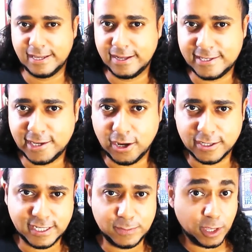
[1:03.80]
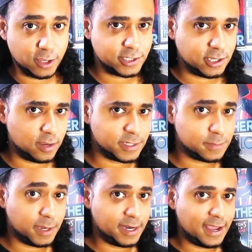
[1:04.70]
Let's get started because
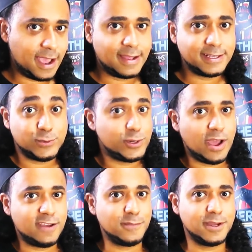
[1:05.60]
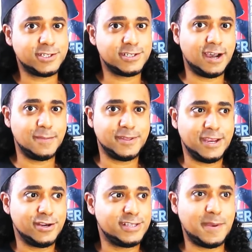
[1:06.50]
time is money and we don't have much time.
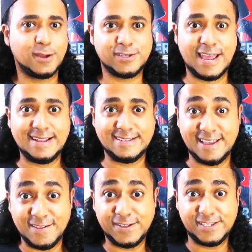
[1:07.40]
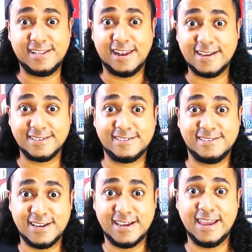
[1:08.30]
The year is about to end. This is the
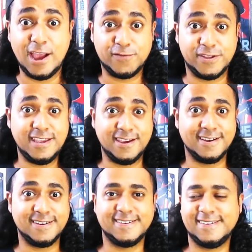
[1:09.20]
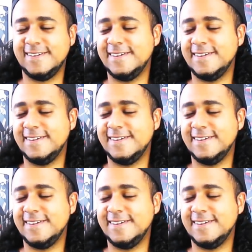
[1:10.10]
last day of the year.